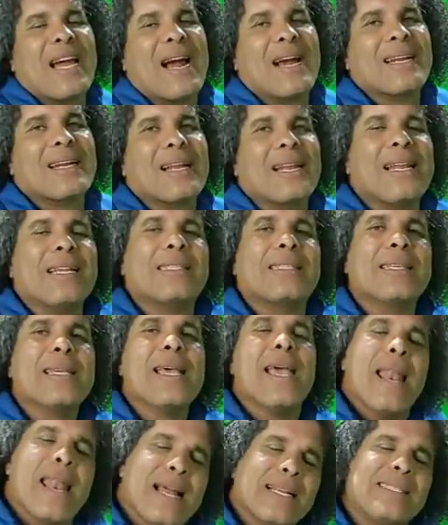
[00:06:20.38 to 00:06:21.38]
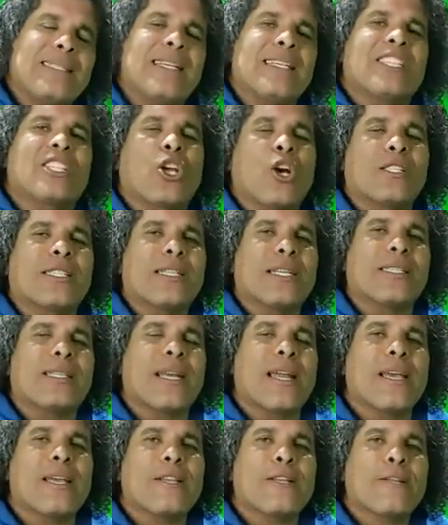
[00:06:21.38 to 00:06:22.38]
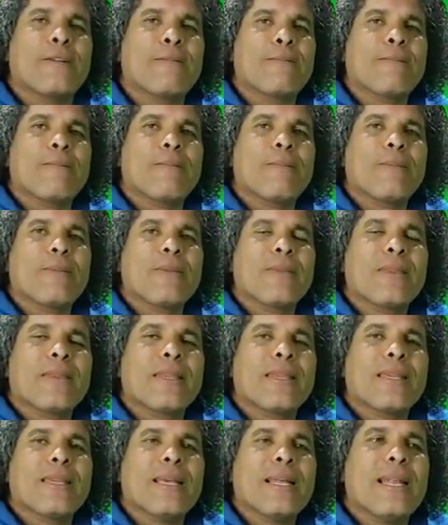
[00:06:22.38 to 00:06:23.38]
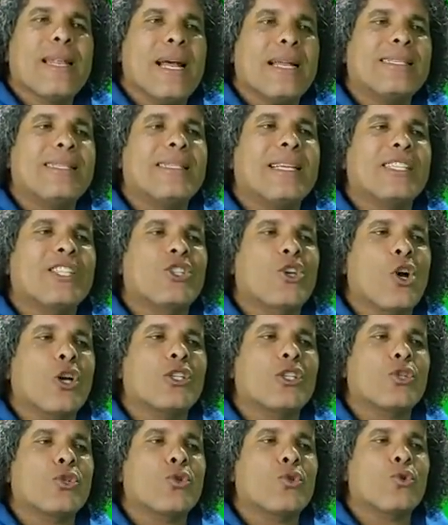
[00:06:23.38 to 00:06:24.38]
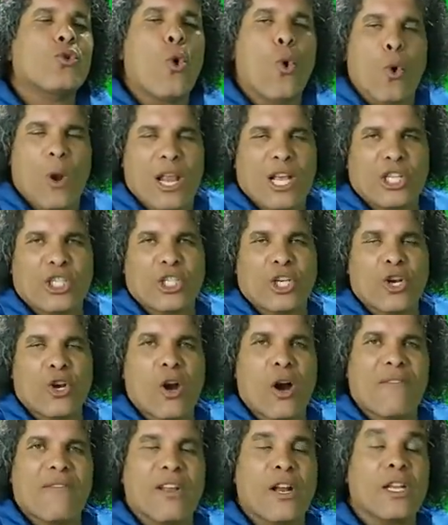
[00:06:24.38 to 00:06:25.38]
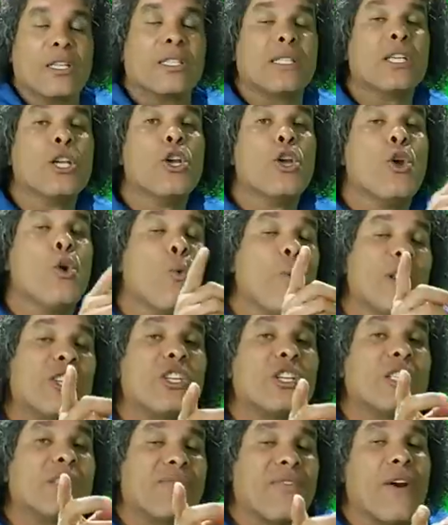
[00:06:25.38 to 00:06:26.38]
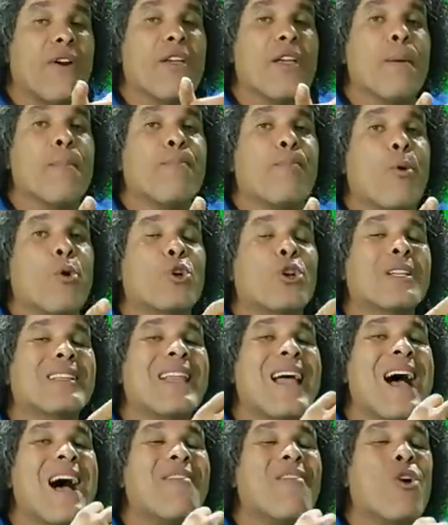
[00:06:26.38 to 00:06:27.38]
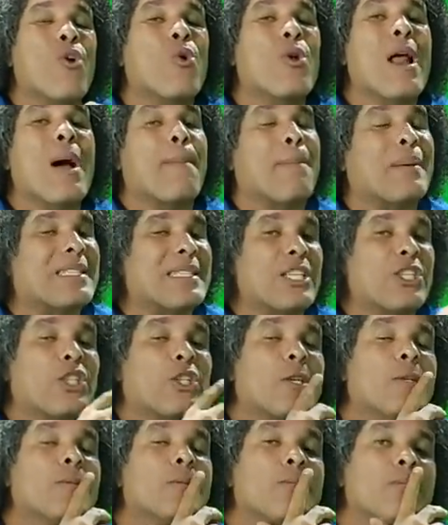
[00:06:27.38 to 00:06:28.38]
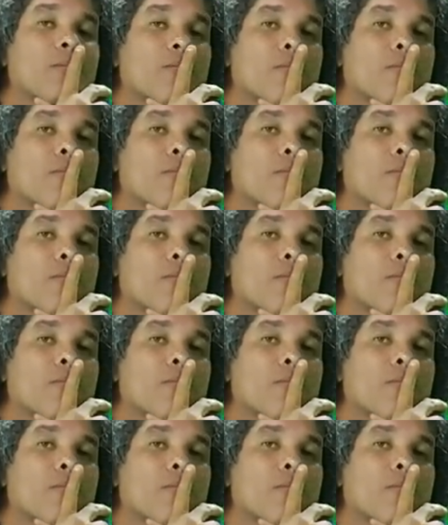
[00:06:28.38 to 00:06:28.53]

article, let's discuss it tonight. Let's discuss coalition governance, which it is very important to have a good opposition.